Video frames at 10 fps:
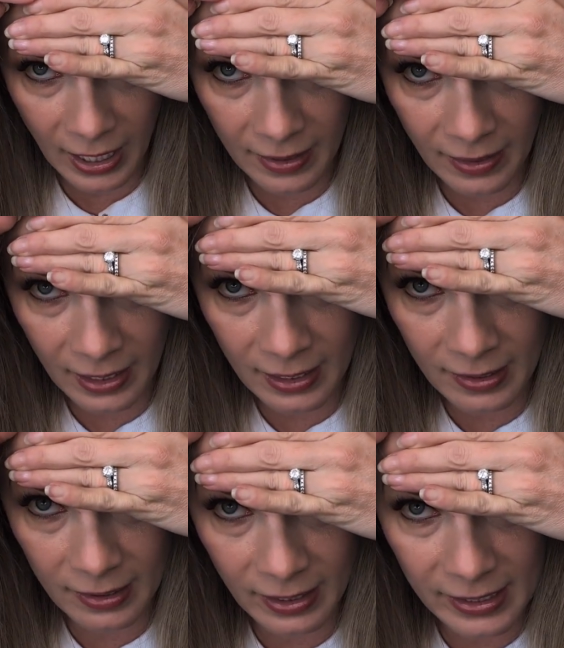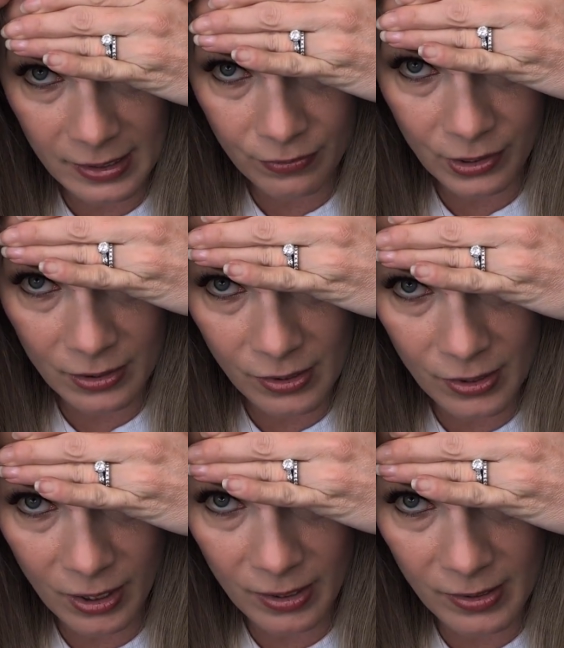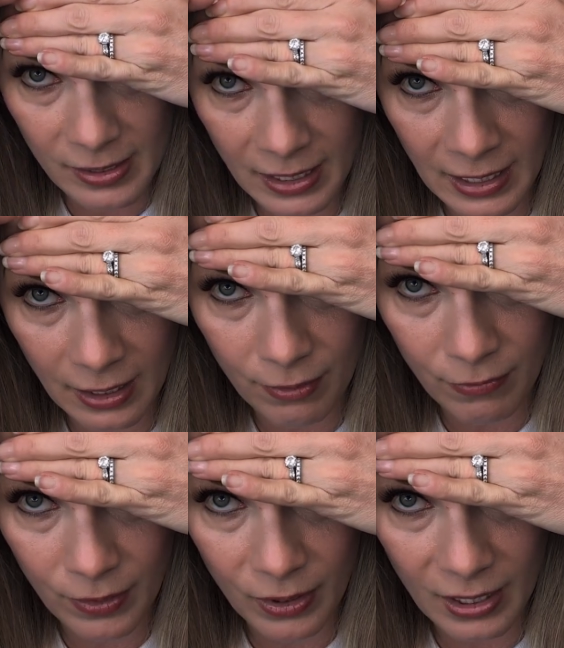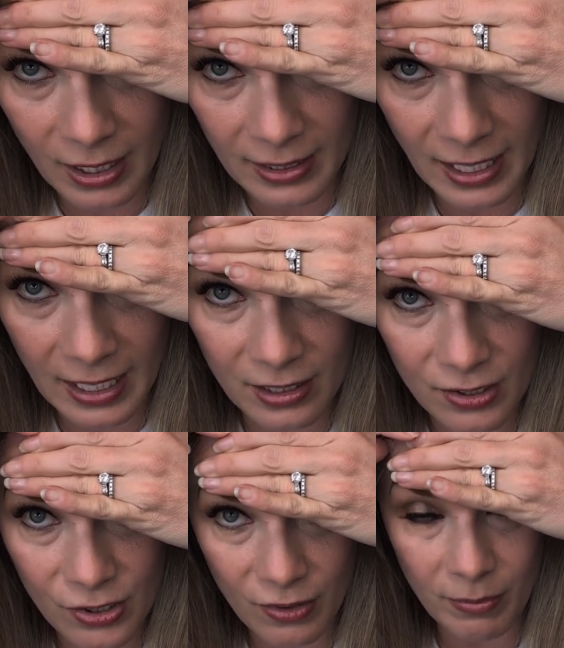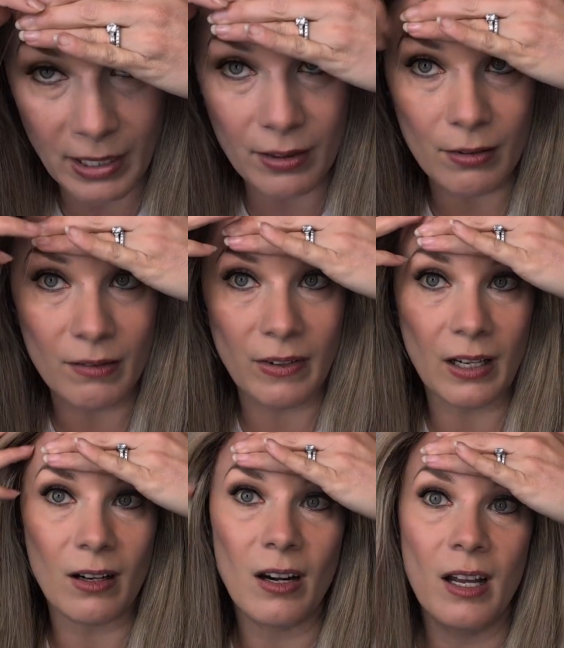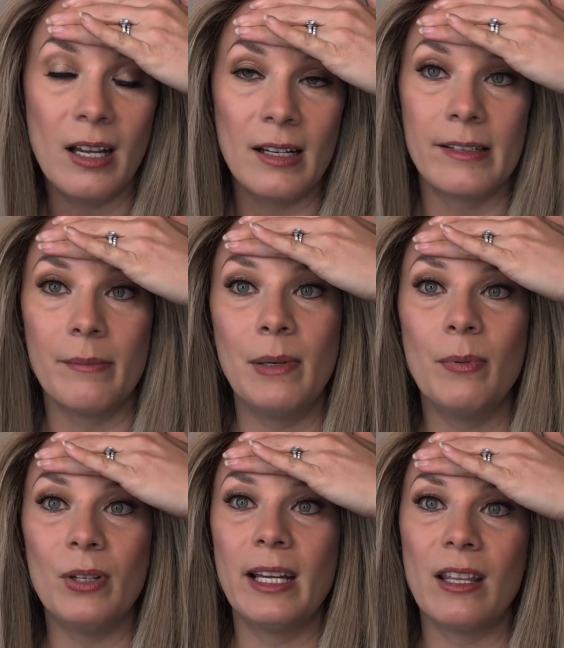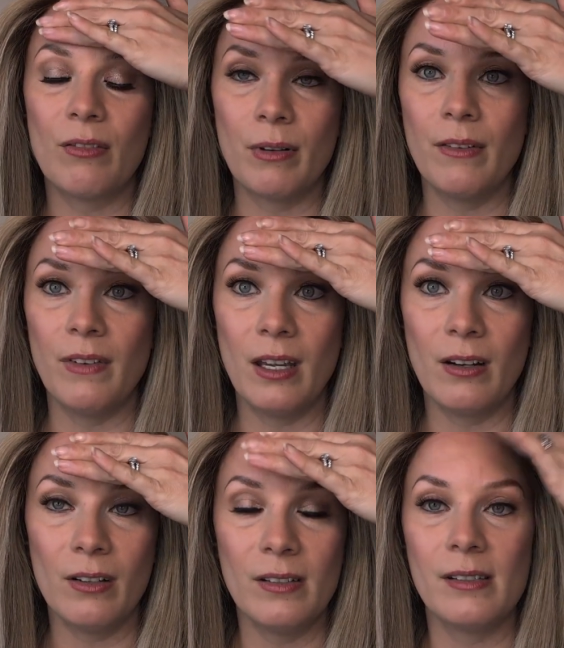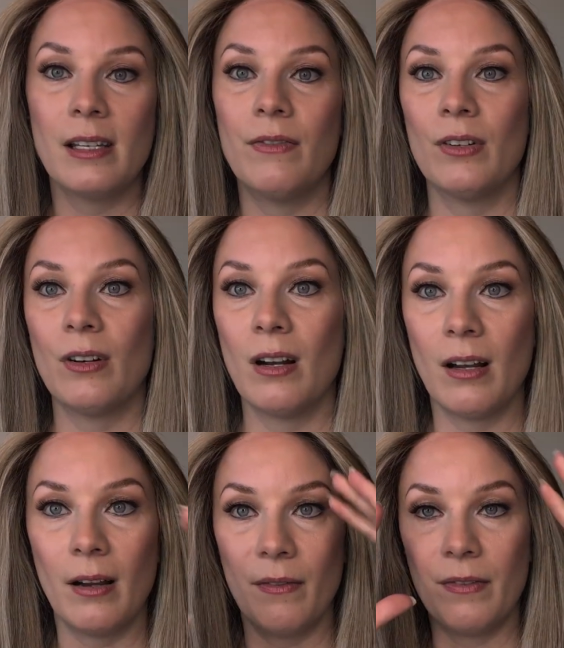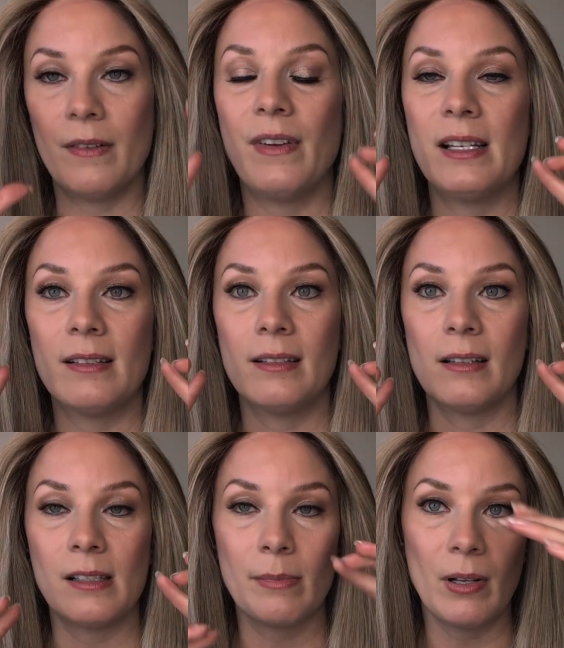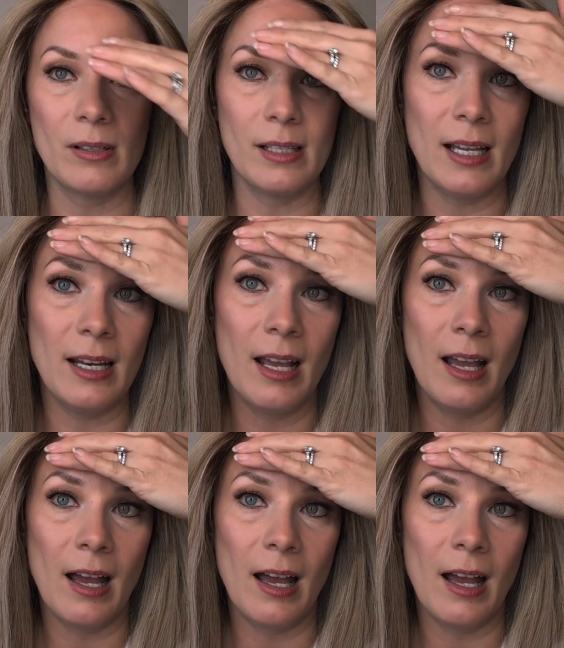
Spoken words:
and then the lace front starts and I can feel it at the edge of my 3rd finger. Some people like 3 fingers if your face is on the smaller side,